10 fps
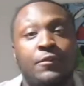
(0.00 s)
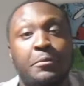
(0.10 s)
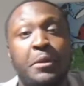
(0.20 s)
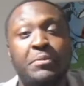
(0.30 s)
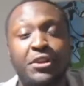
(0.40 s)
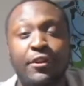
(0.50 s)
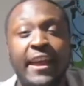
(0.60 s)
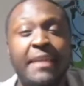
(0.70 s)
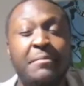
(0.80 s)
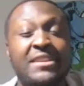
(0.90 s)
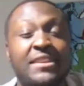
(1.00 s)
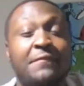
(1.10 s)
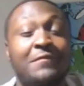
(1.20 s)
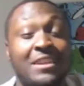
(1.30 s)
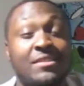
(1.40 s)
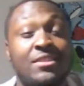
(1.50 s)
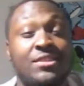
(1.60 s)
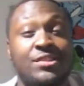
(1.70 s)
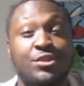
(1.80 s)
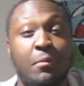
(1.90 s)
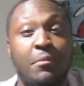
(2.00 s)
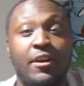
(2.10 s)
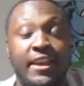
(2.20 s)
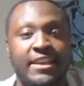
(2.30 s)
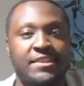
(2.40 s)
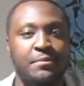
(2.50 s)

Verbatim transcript: Remember, your aim as an investor in the stock market is